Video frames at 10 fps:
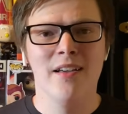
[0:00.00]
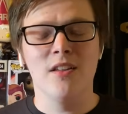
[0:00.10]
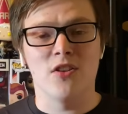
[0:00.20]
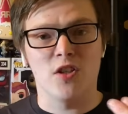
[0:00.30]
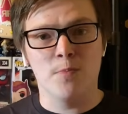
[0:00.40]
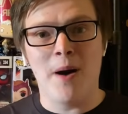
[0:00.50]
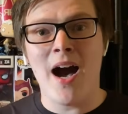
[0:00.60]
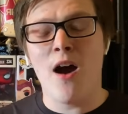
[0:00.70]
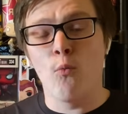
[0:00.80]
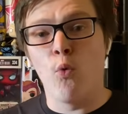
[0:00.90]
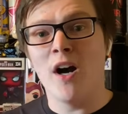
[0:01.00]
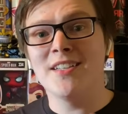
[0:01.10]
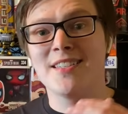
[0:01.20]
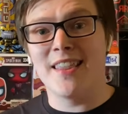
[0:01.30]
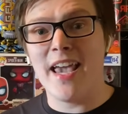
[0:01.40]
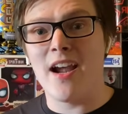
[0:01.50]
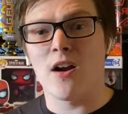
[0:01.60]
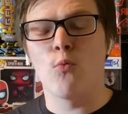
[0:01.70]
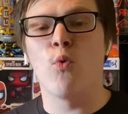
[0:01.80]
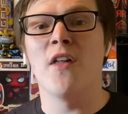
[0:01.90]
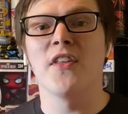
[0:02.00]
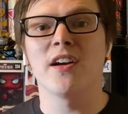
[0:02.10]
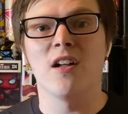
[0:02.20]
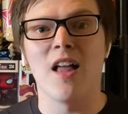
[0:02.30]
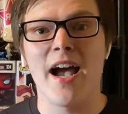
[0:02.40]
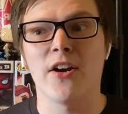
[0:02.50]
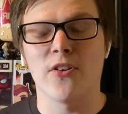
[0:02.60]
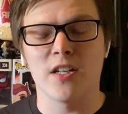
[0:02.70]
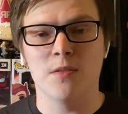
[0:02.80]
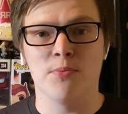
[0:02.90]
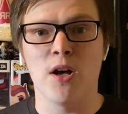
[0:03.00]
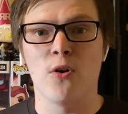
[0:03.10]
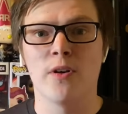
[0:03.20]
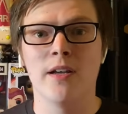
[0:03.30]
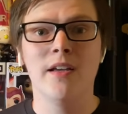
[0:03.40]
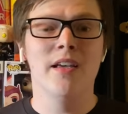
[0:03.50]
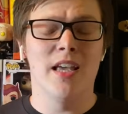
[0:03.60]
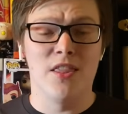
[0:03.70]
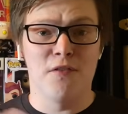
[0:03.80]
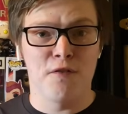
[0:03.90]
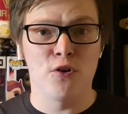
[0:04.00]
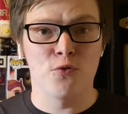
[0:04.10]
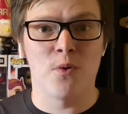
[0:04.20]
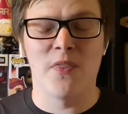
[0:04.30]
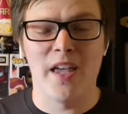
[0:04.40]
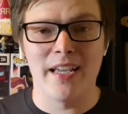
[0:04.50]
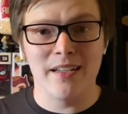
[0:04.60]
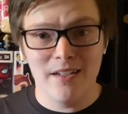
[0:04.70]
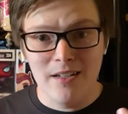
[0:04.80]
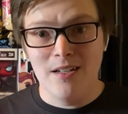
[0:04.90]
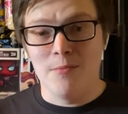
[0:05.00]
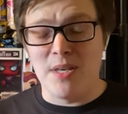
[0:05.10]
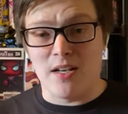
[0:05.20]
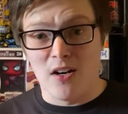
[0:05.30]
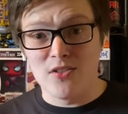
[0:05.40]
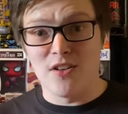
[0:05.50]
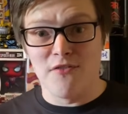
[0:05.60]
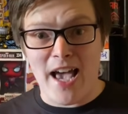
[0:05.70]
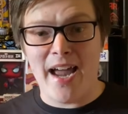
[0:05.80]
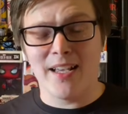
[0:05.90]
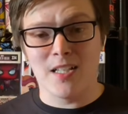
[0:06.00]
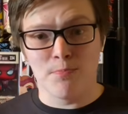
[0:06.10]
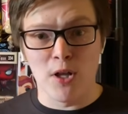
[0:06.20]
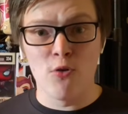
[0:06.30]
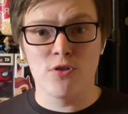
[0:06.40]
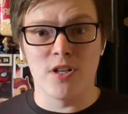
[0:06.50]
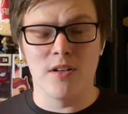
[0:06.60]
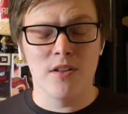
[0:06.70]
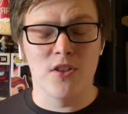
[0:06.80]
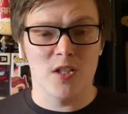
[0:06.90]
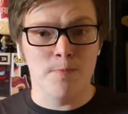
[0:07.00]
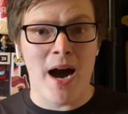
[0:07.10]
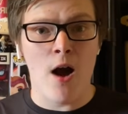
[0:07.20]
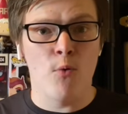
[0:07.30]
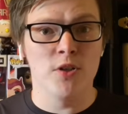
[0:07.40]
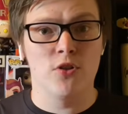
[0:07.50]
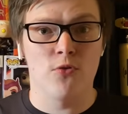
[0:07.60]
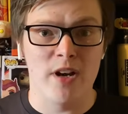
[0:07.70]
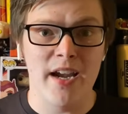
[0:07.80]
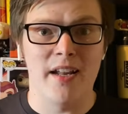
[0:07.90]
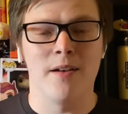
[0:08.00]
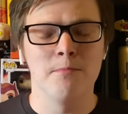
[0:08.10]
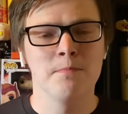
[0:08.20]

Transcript: The Spot was there when the collider exploded in the first one. Because of that explosion, the Spot was created.